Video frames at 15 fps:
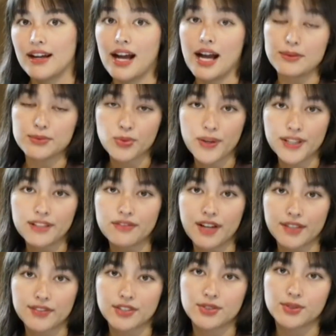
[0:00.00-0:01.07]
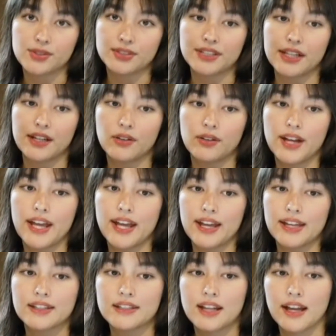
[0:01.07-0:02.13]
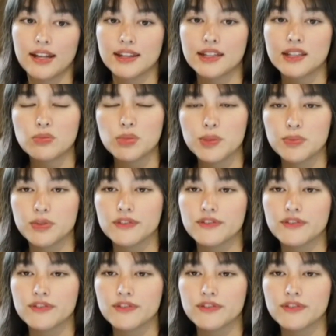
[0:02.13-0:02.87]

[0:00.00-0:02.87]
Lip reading: I'm 25 years old now, and I think people